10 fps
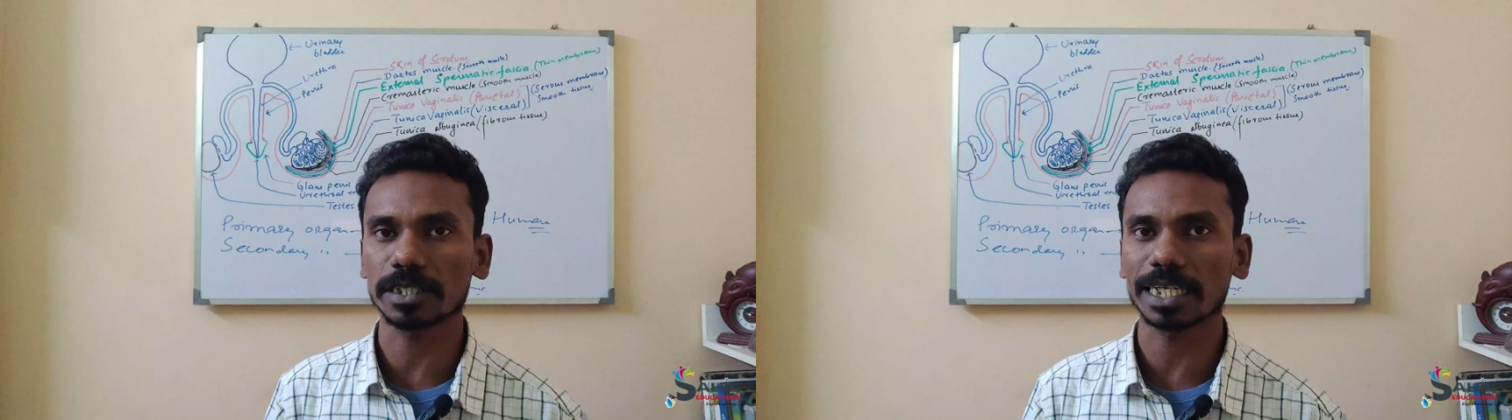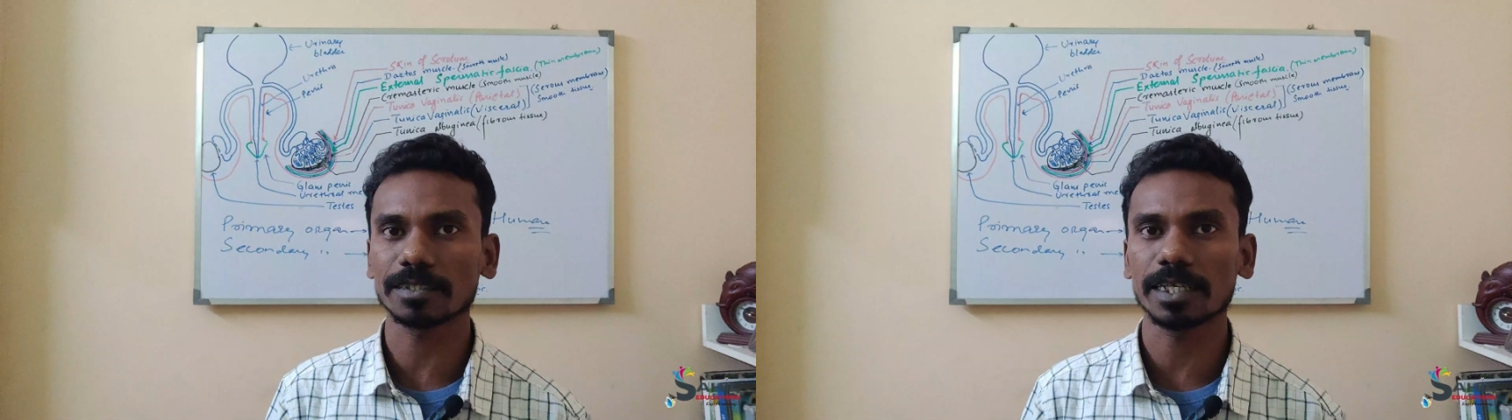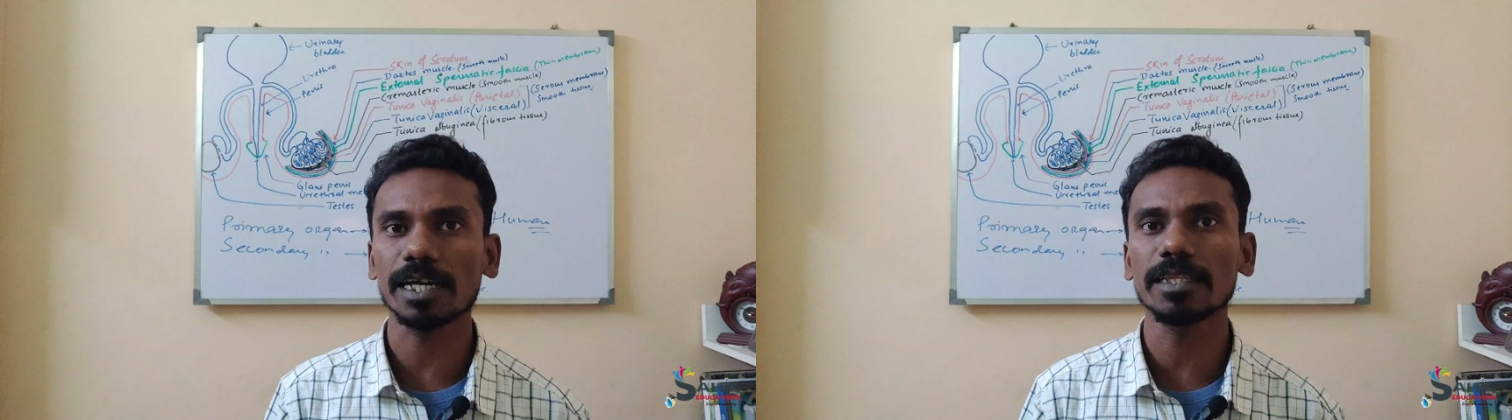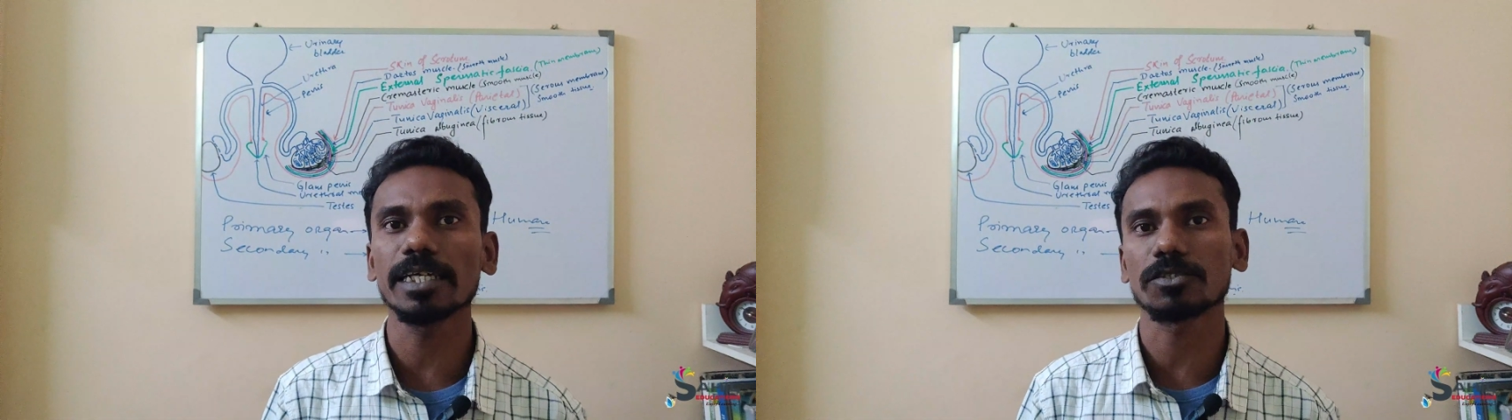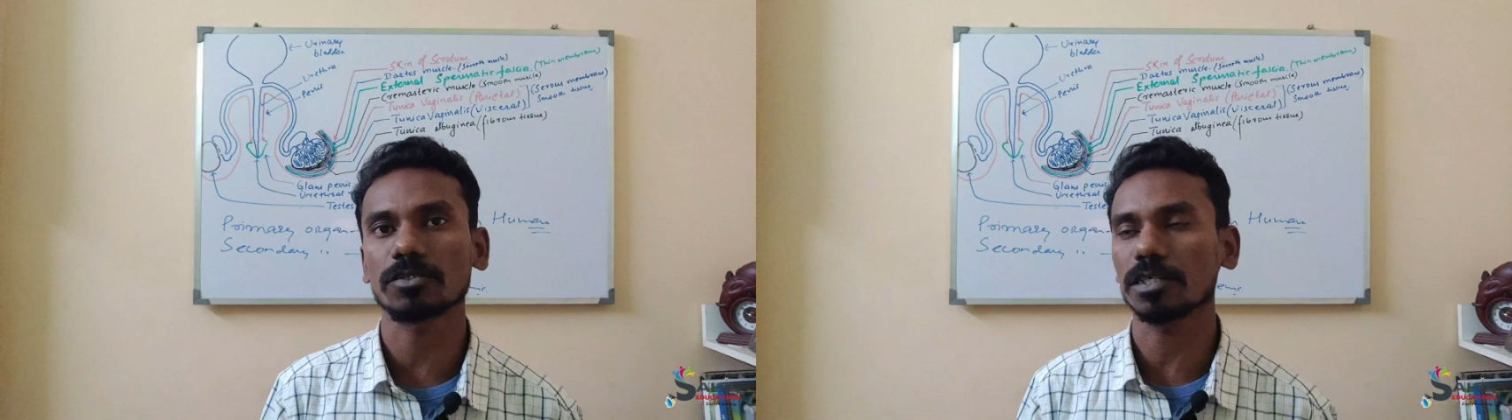That
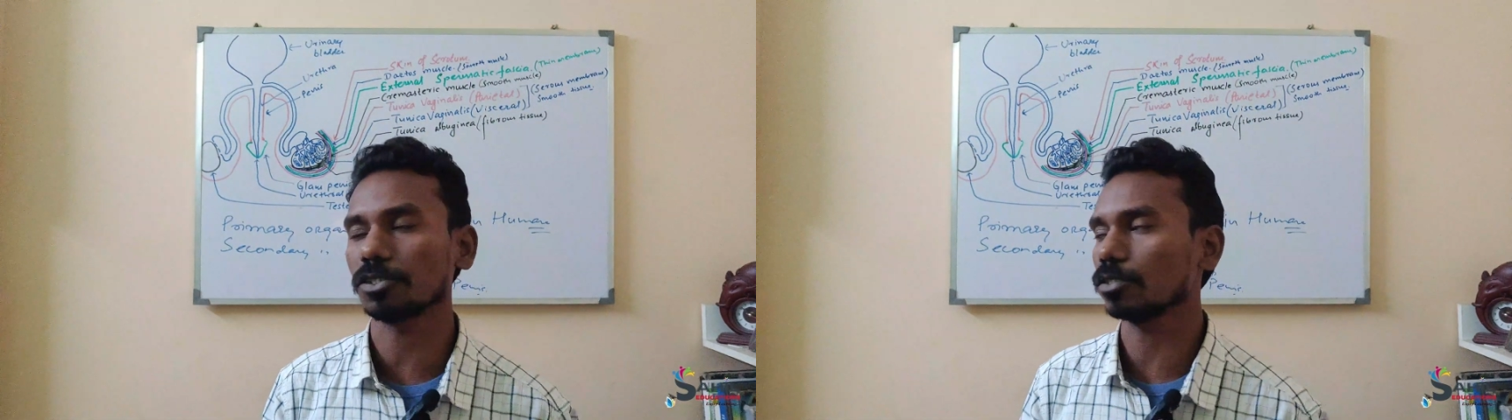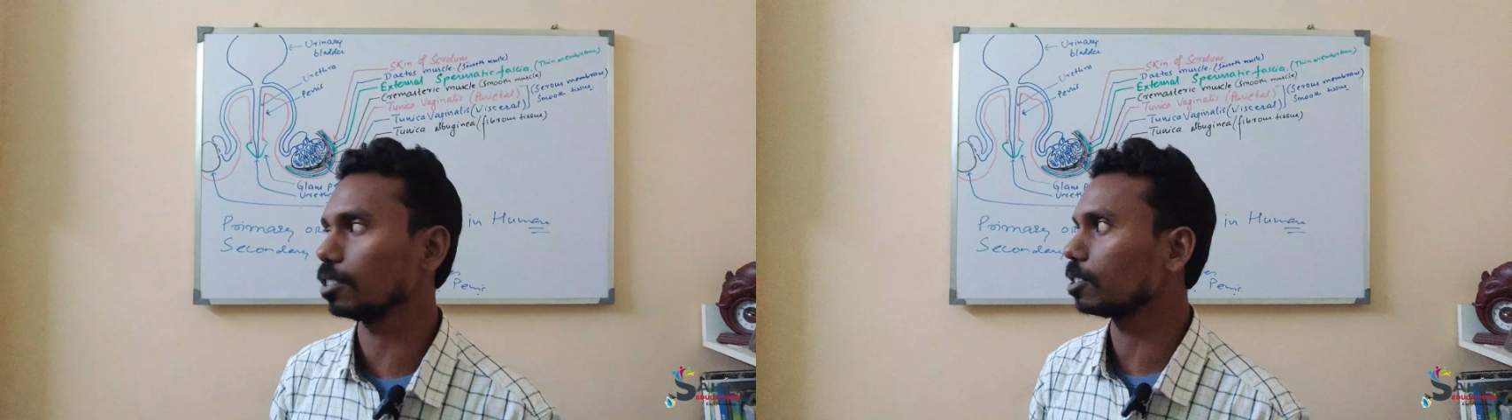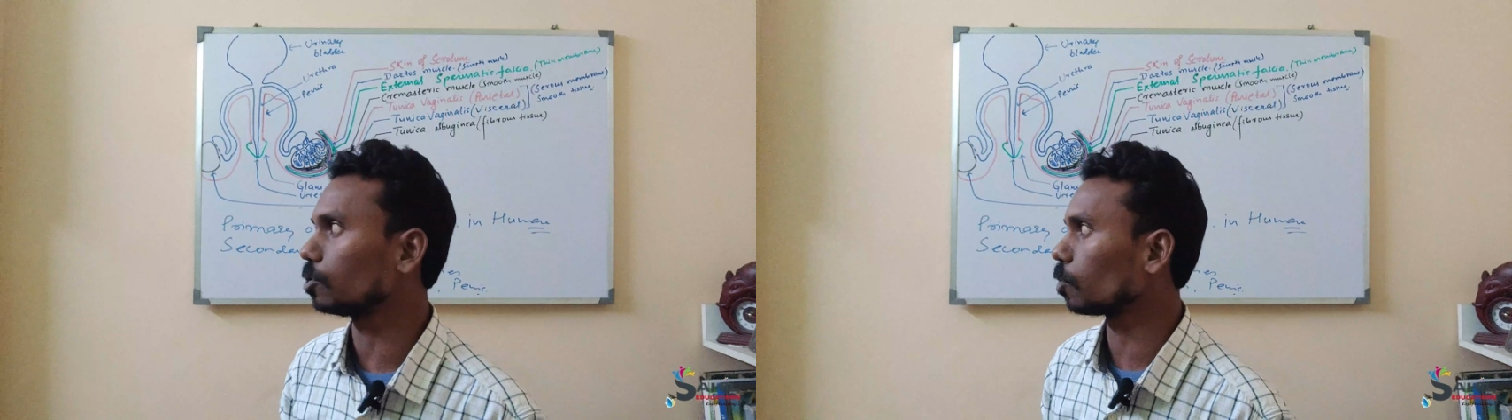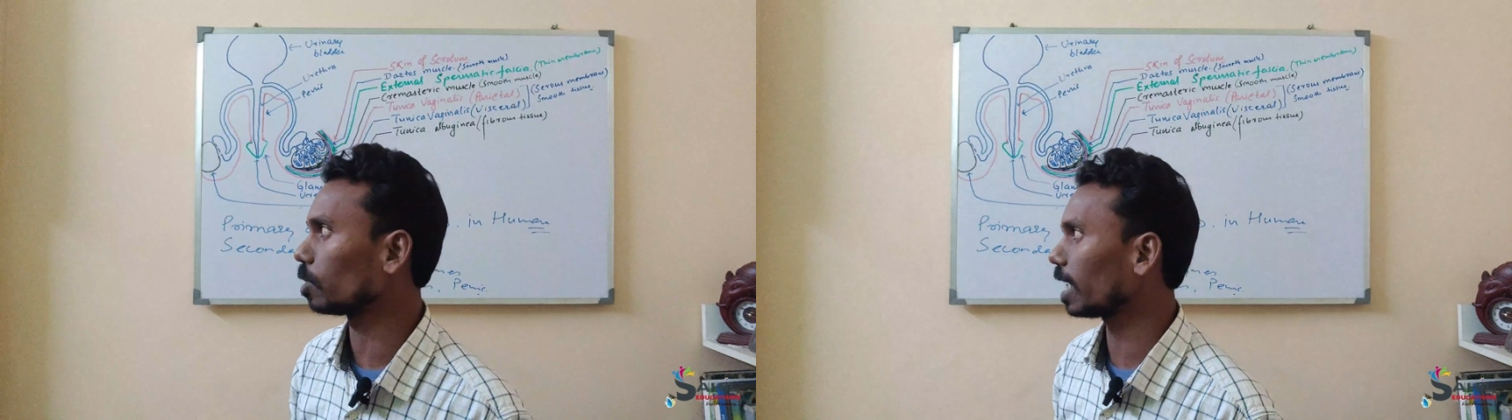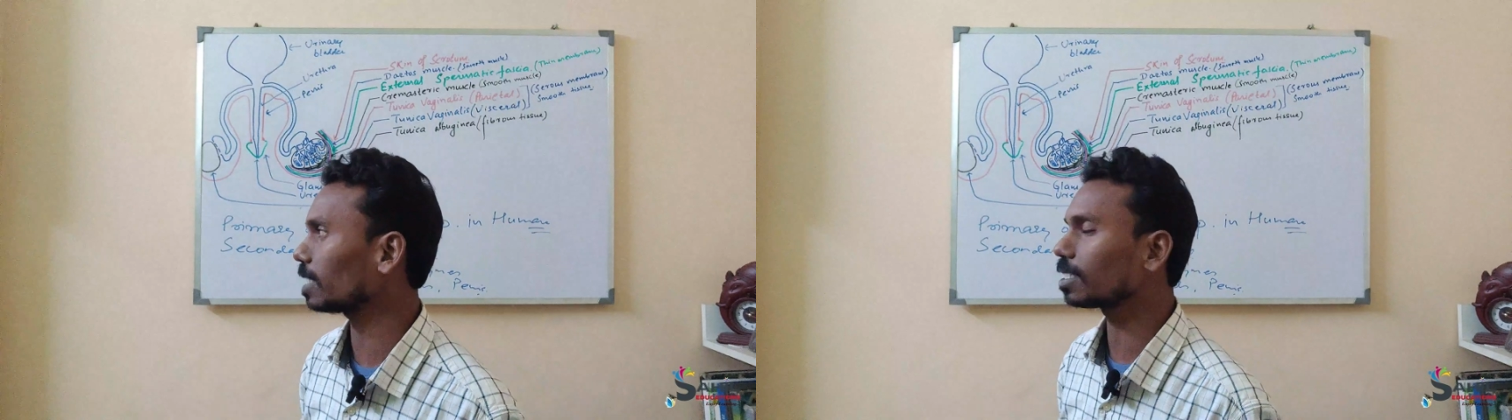sac-like structure is
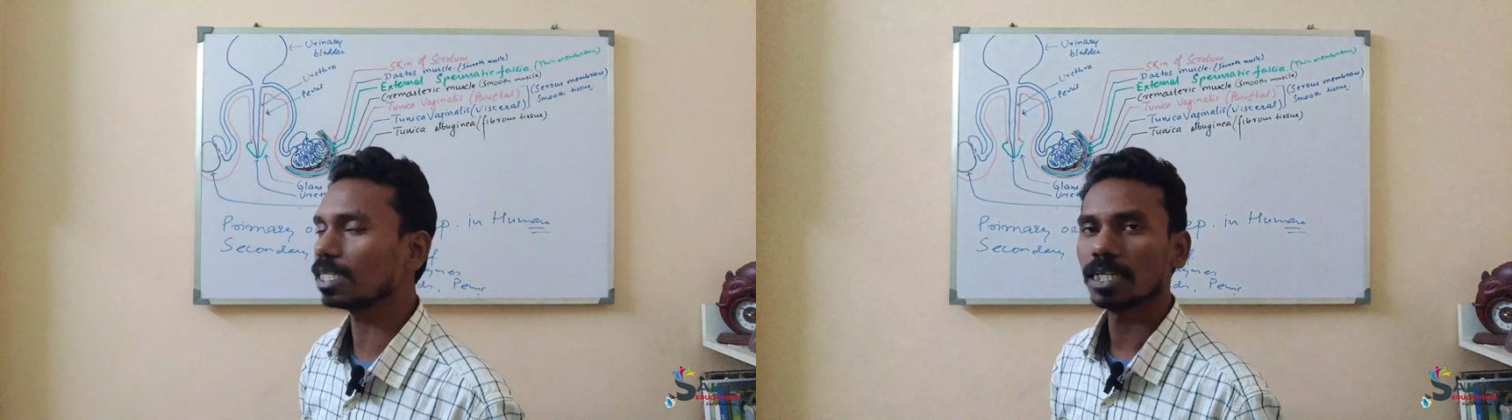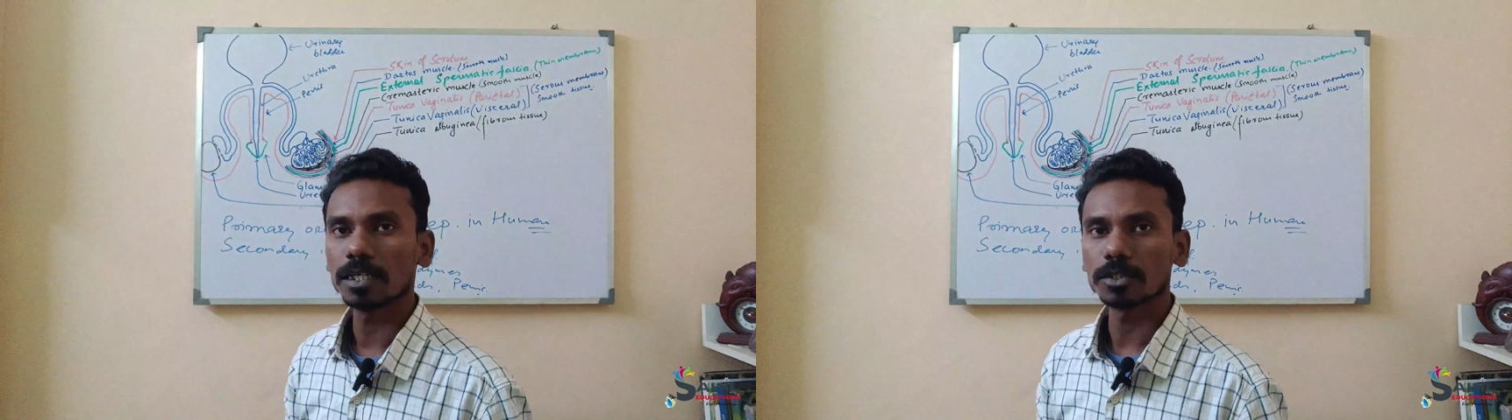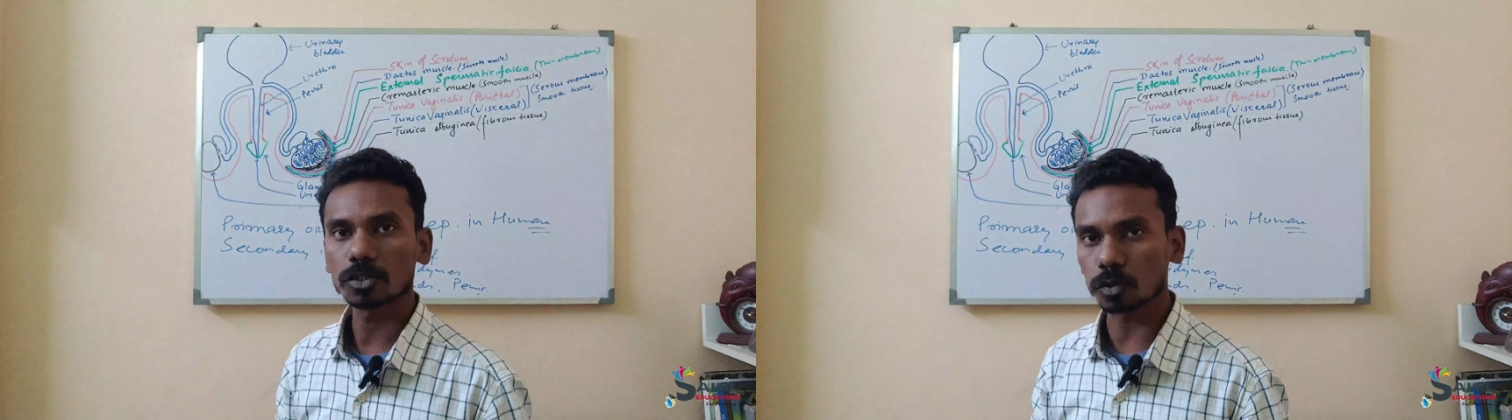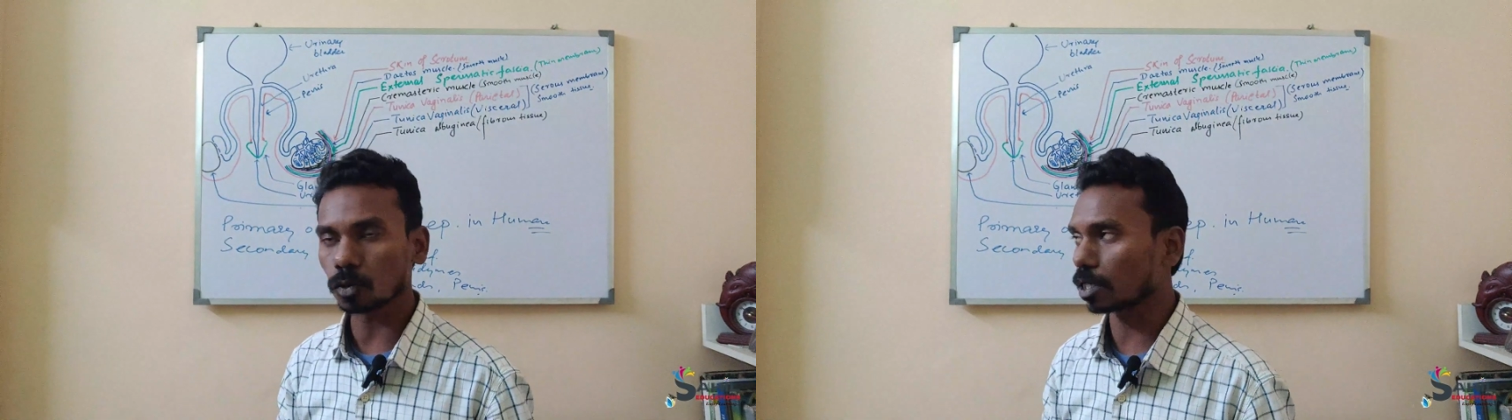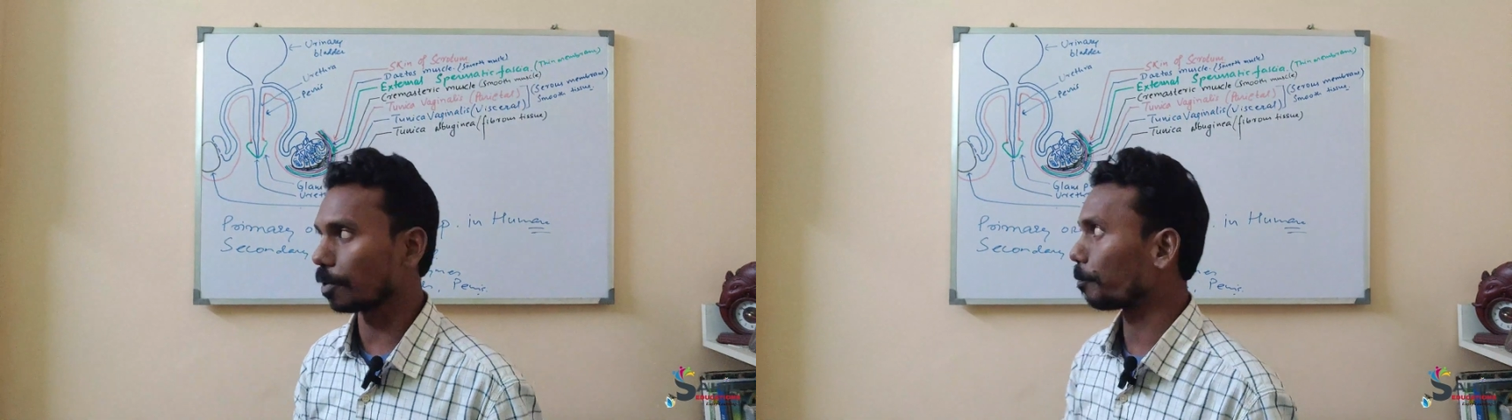known as
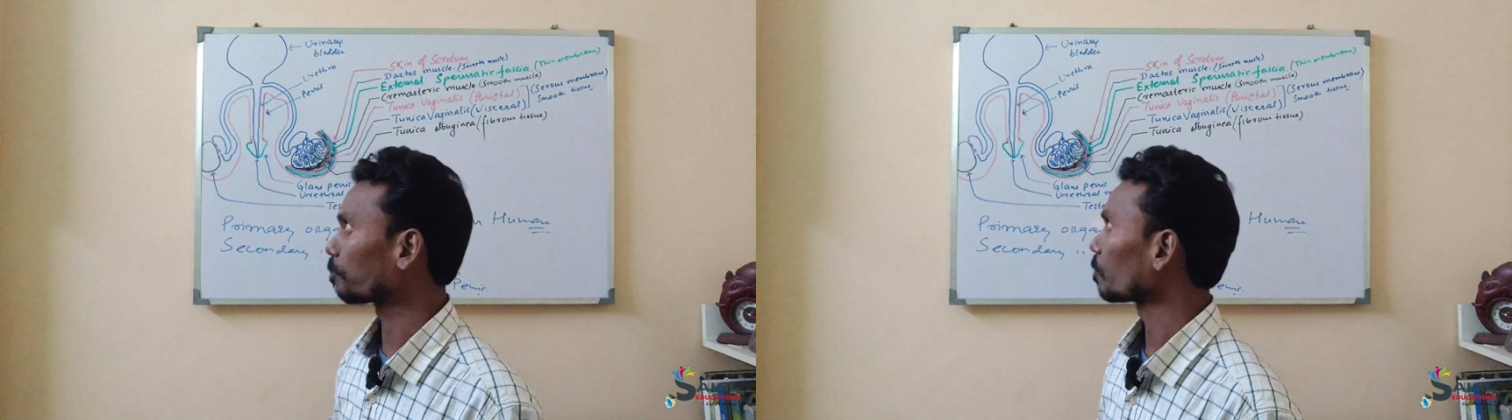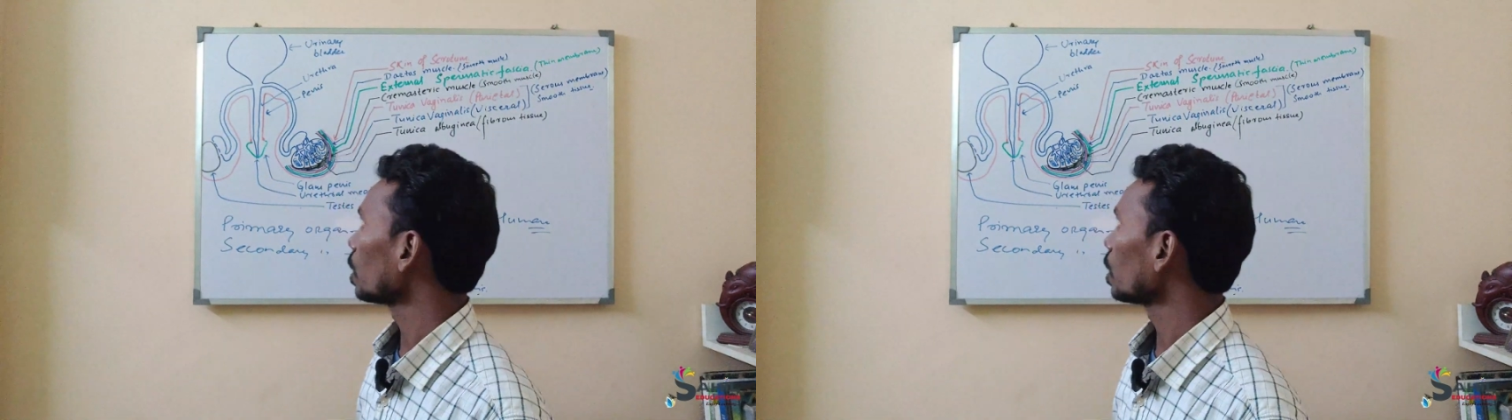scrotum.